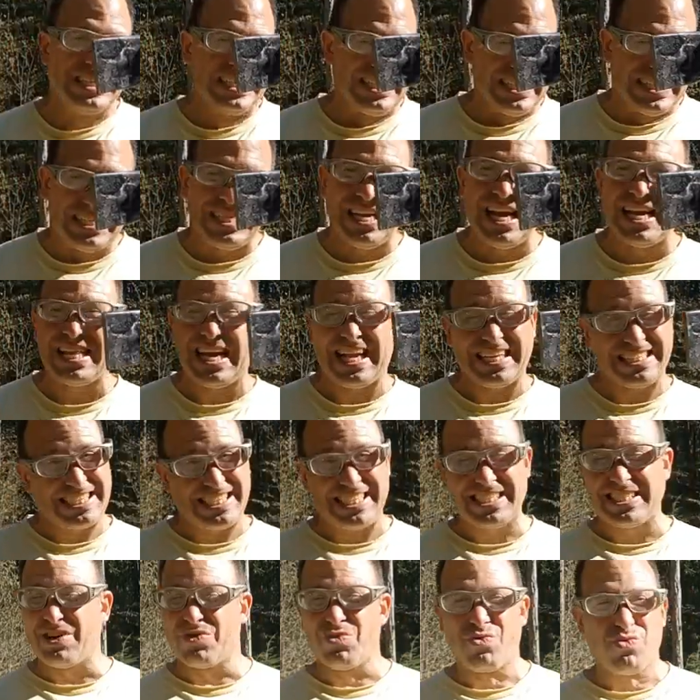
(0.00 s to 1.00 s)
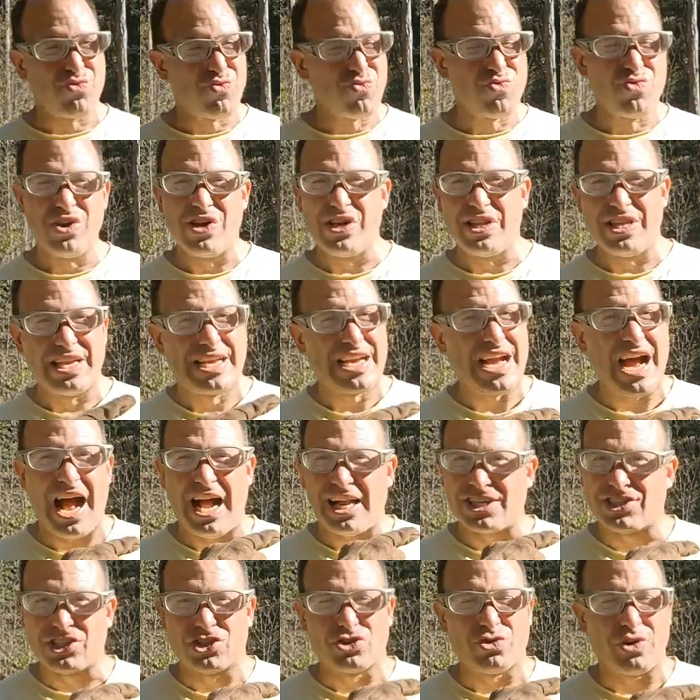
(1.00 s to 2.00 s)
yeah, that's gonna really
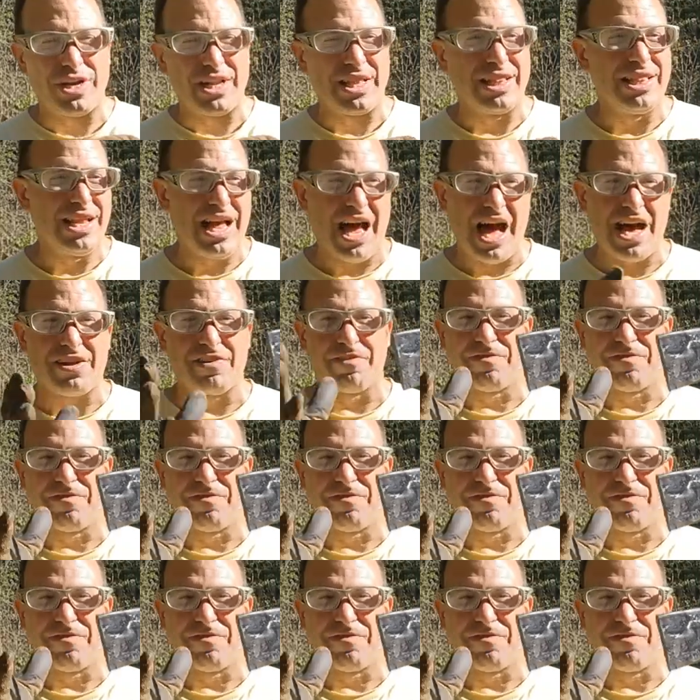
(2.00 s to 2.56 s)
concentrate a lot of